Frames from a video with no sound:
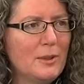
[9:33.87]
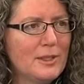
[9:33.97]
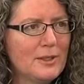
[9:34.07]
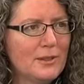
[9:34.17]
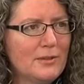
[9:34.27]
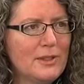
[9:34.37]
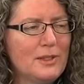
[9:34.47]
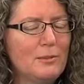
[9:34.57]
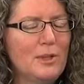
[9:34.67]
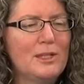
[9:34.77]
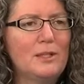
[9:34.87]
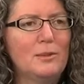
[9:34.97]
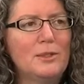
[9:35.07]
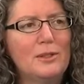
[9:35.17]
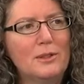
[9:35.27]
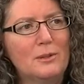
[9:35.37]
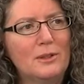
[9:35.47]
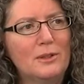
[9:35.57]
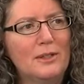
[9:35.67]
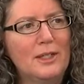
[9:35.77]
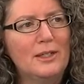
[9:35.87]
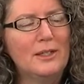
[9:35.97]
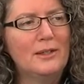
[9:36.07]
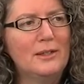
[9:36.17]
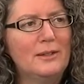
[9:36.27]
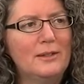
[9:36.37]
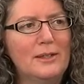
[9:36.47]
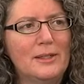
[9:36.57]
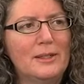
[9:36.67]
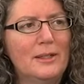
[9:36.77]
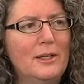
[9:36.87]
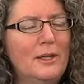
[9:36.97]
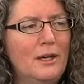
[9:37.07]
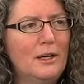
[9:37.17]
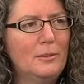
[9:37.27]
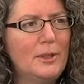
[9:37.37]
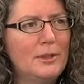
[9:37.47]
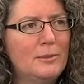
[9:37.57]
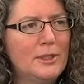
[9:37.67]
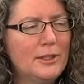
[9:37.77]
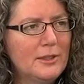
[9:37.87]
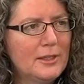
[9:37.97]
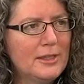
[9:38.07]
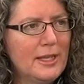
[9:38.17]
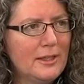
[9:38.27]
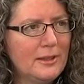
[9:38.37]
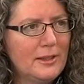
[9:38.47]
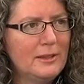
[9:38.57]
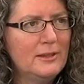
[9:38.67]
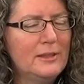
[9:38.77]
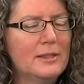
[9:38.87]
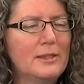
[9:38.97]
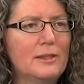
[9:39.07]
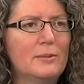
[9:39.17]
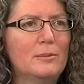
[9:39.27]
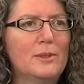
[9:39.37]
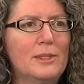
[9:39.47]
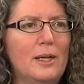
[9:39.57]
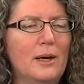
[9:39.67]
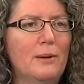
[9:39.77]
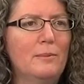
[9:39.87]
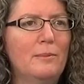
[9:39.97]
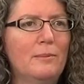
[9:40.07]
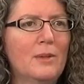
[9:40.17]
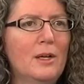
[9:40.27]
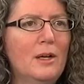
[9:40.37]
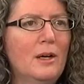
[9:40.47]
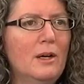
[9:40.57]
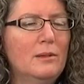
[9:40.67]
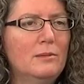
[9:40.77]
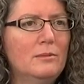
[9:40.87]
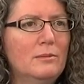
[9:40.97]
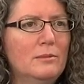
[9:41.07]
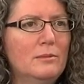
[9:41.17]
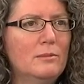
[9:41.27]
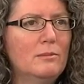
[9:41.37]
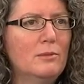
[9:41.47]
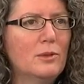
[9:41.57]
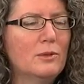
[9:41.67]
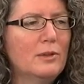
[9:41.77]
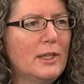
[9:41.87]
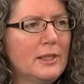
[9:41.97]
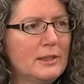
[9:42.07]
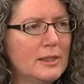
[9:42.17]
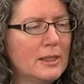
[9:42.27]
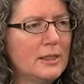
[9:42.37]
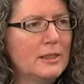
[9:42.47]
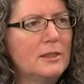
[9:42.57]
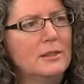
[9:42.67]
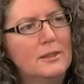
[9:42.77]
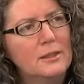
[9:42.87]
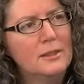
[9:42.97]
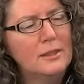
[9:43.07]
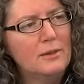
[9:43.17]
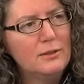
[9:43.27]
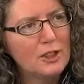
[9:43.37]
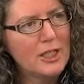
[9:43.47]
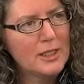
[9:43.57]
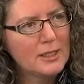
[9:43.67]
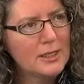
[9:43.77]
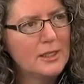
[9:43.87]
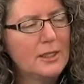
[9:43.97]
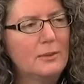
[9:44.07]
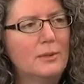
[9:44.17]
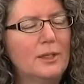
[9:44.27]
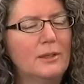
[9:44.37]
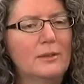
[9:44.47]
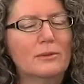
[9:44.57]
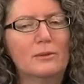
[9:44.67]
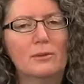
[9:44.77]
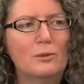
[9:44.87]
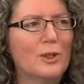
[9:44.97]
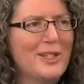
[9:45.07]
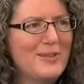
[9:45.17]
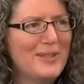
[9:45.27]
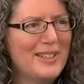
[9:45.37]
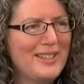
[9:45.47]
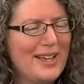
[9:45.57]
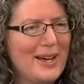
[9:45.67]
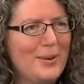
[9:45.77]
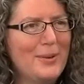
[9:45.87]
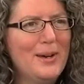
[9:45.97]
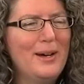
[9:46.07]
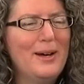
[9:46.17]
the best service possible. So we're looking at things like automated materials handling systems, um, uh, more reliance on the self checks that mm -hmm. we mm-hmm. are working with yeah. now.